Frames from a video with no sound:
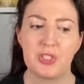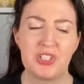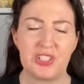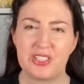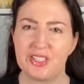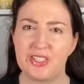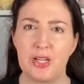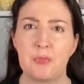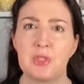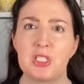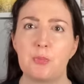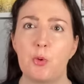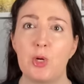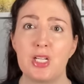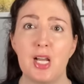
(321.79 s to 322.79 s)
But just to sum
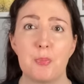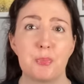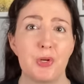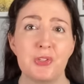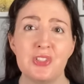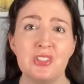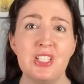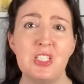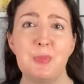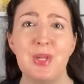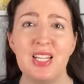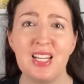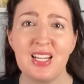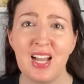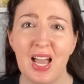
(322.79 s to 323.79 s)
this point up, personally
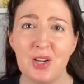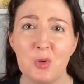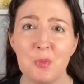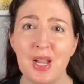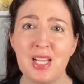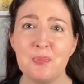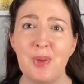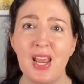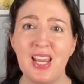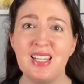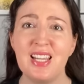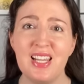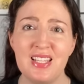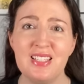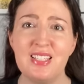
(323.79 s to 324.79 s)
speaking, I don't mind
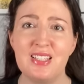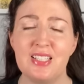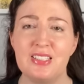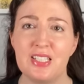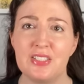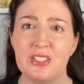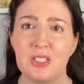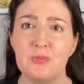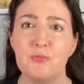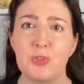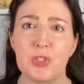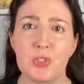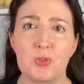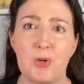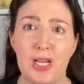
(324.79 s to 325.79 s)
paying into the system
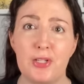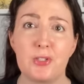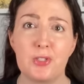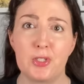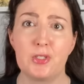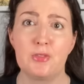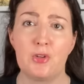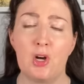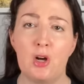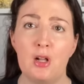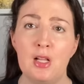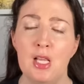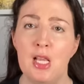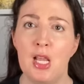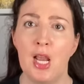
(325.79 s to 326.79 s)
for the greater good of
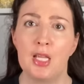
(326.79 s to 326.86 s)
all.